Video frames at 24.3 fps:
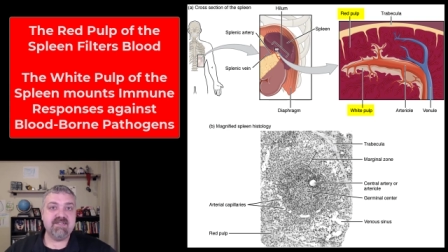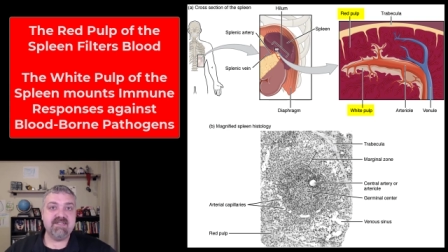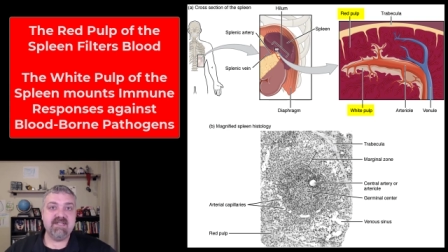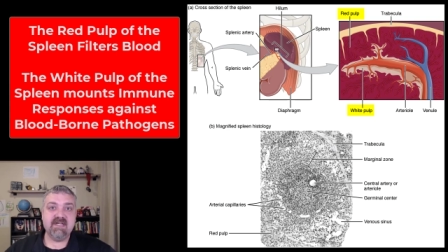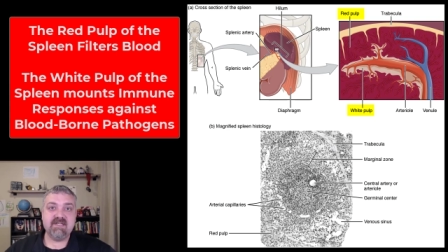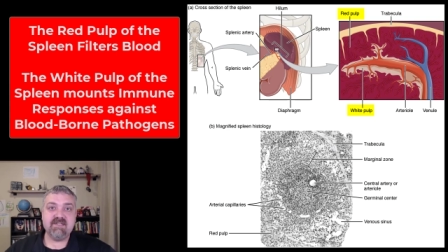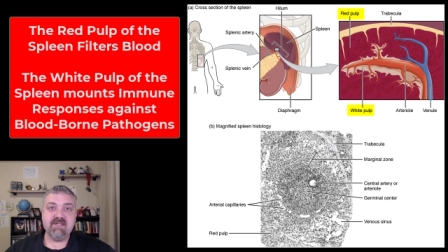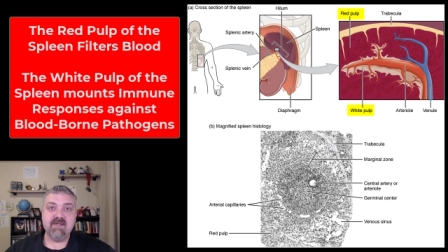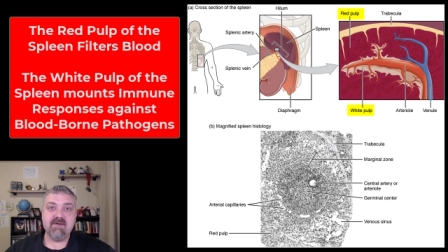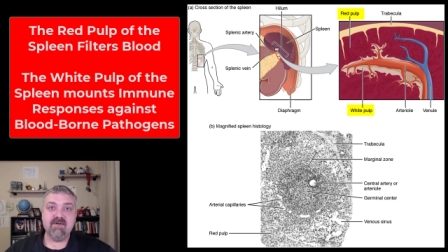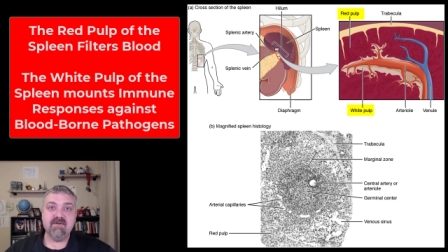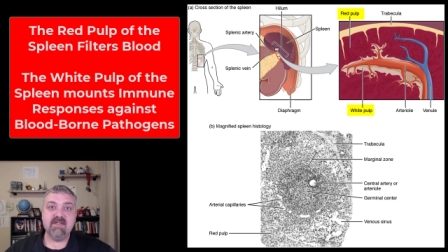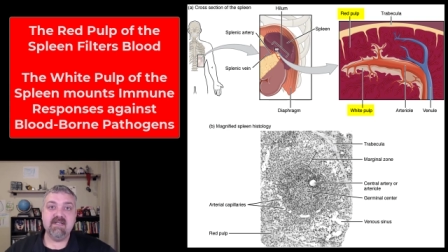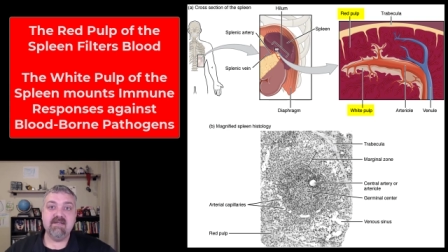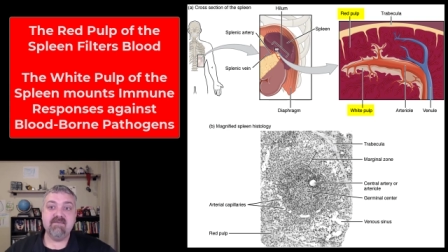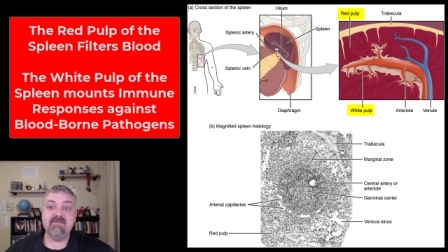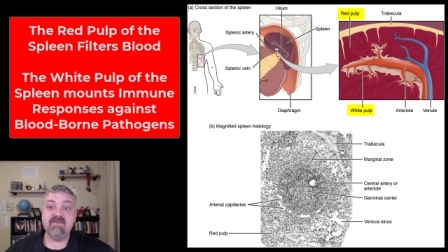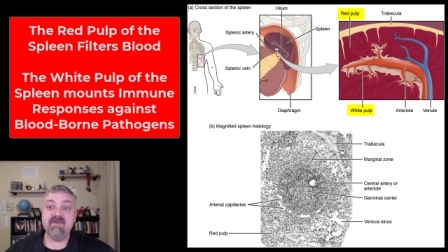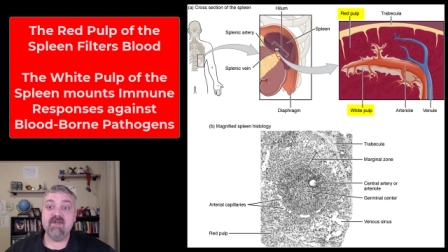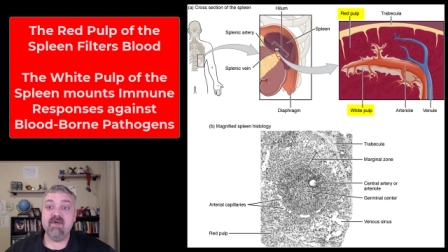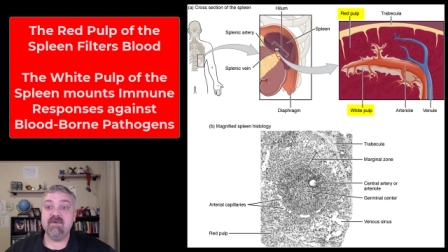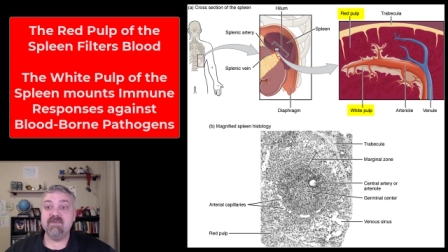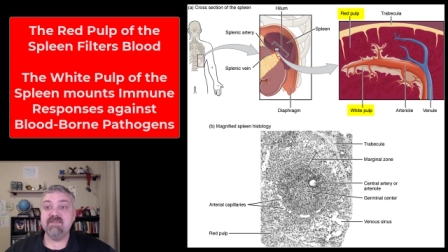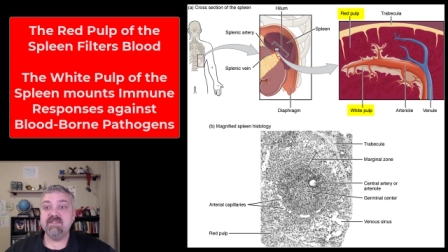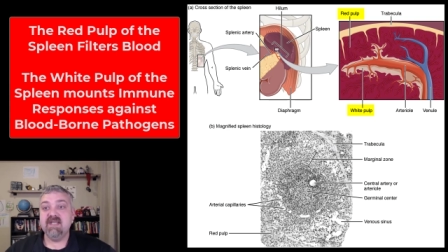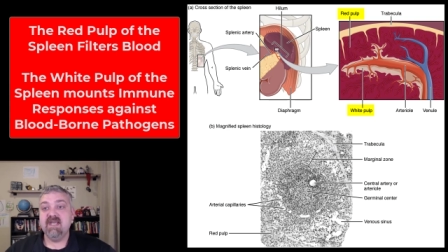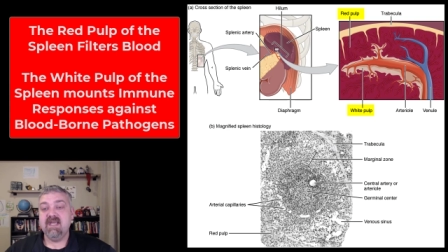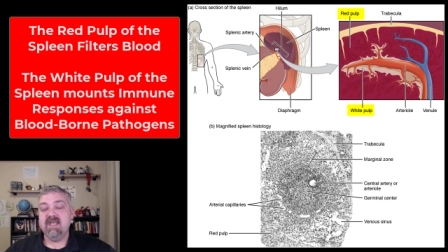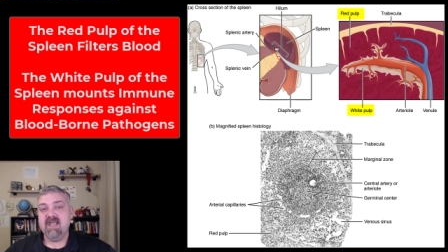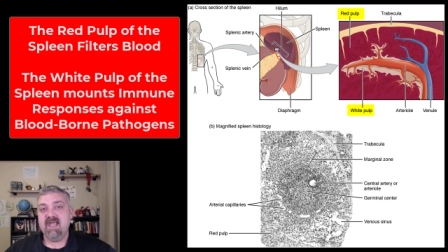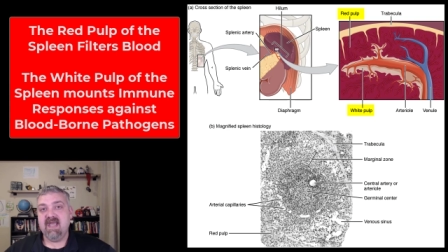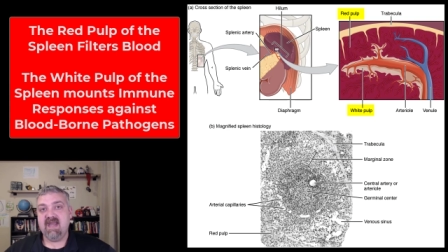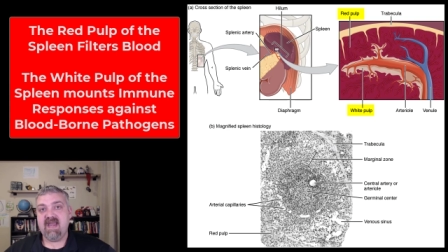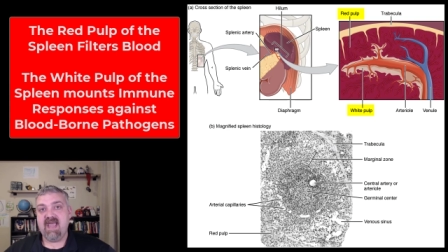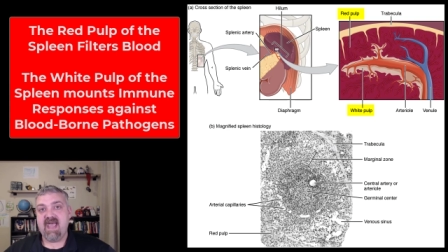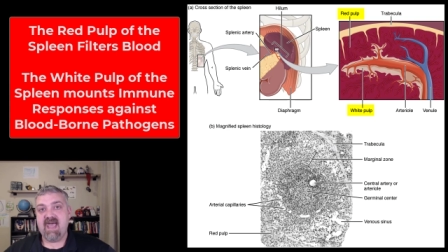to 600 lymph nodes
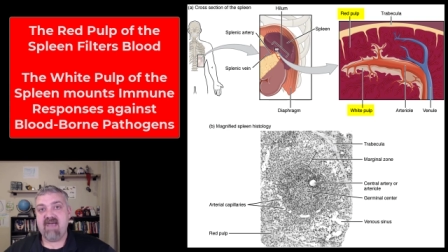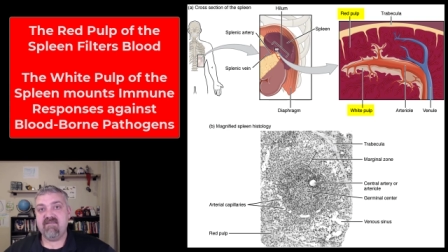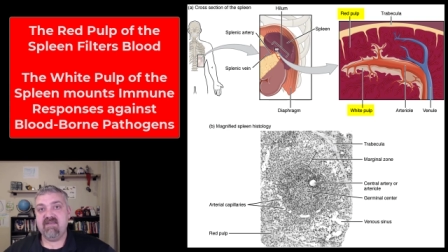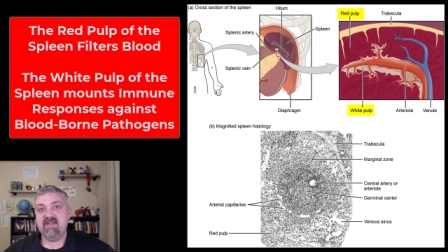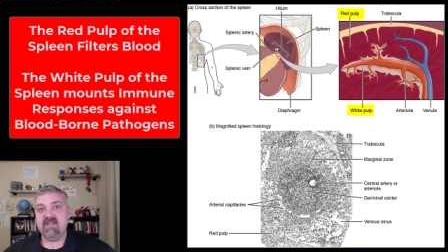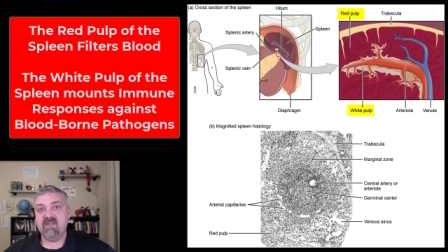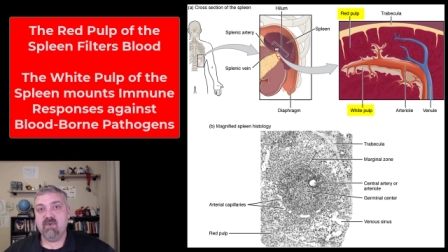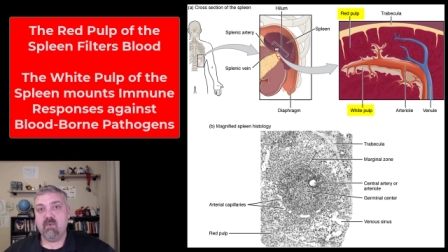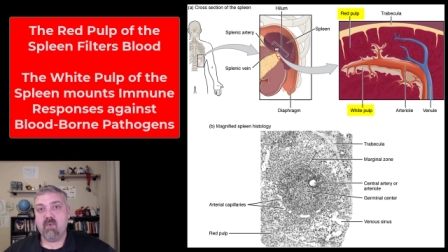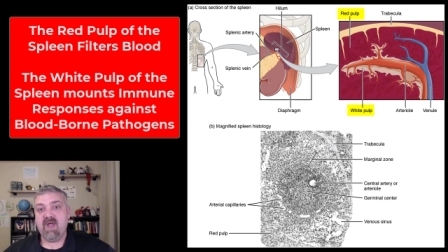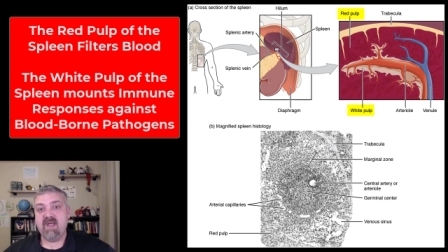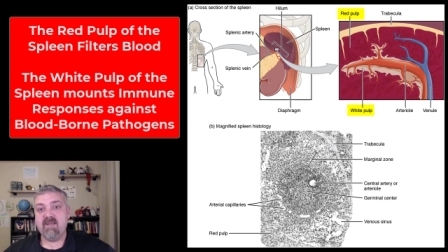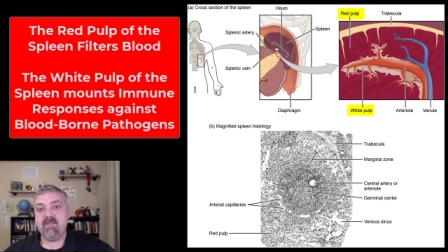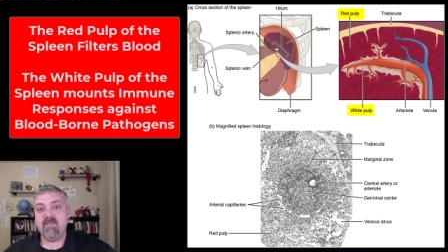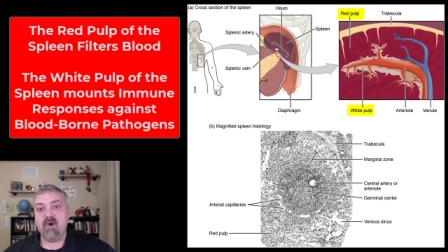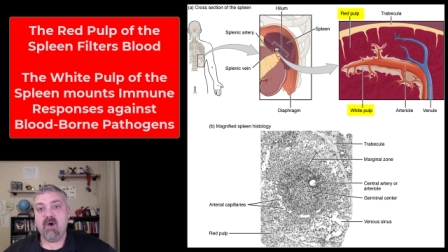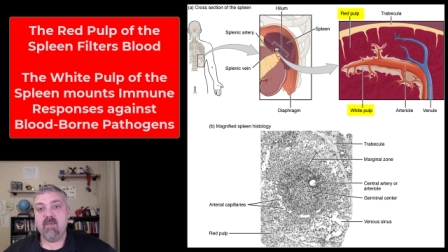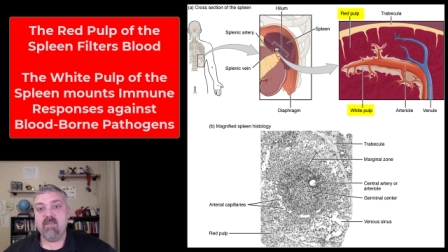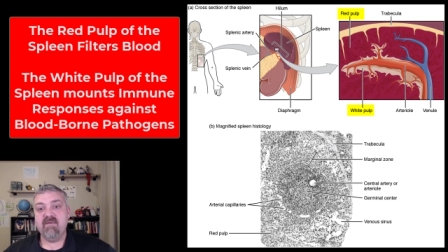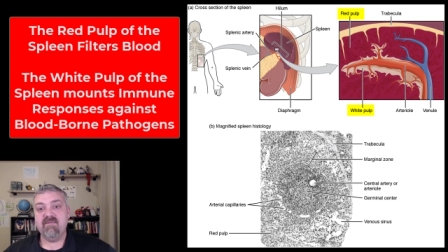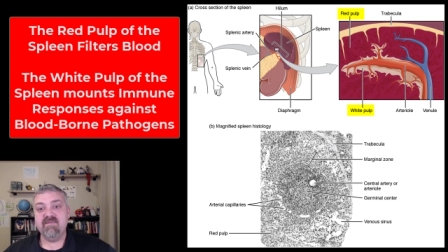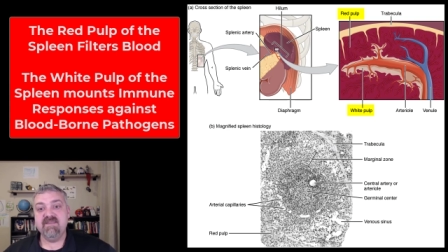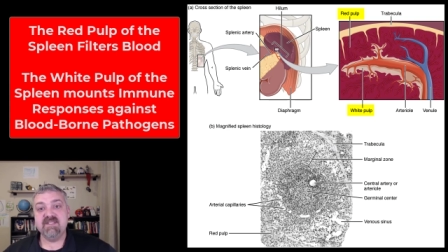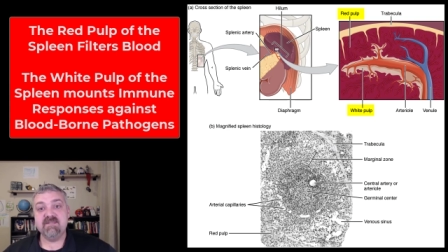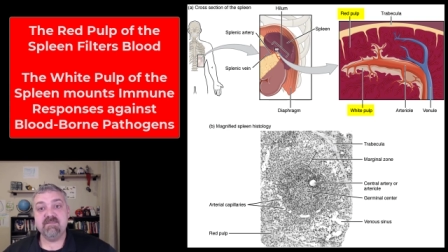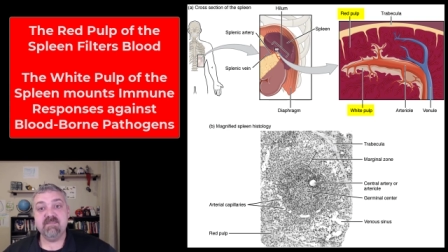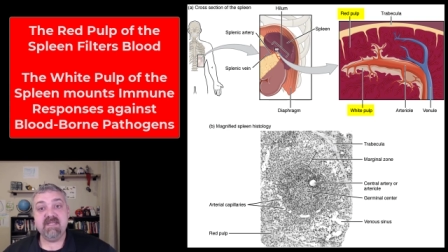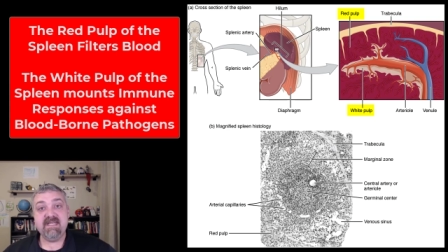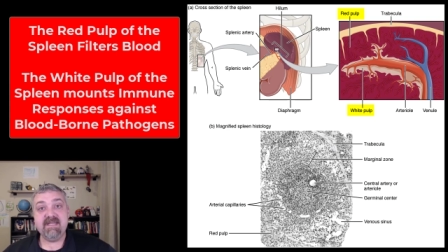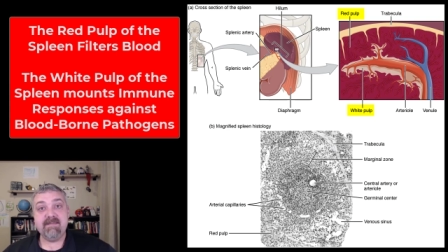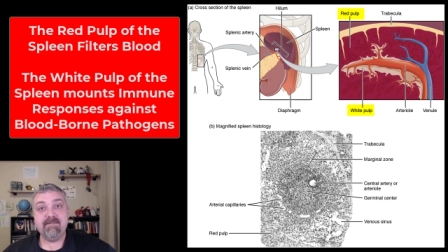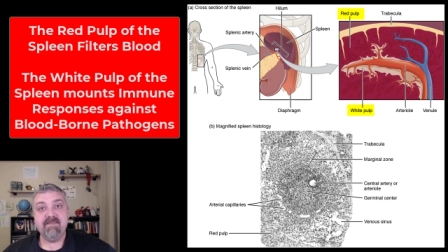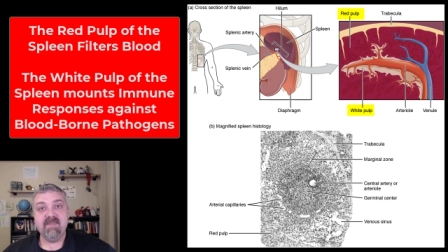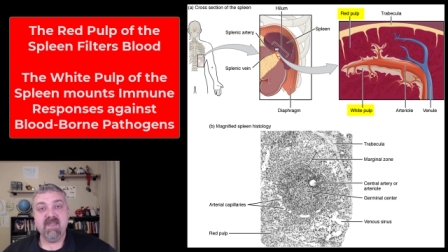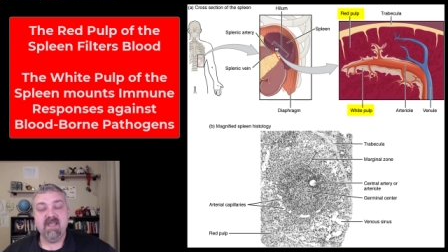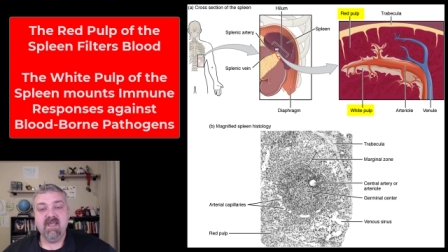and having the white pulp of the
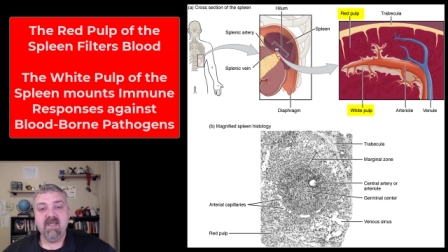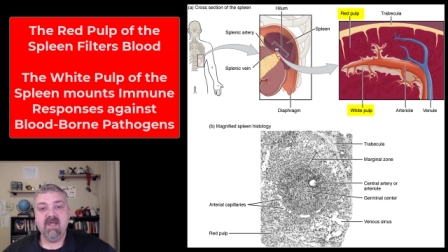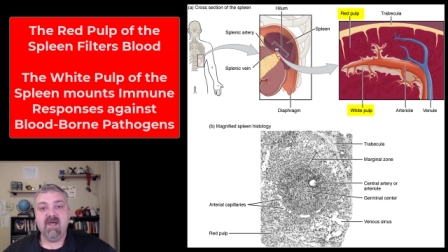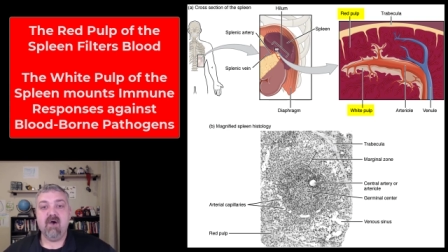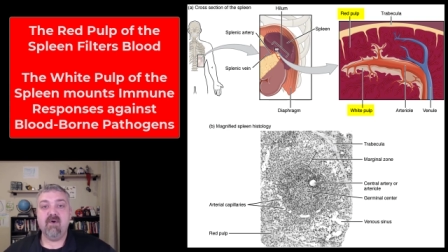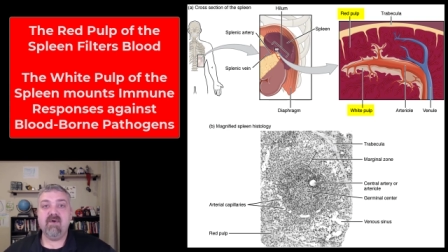spleen.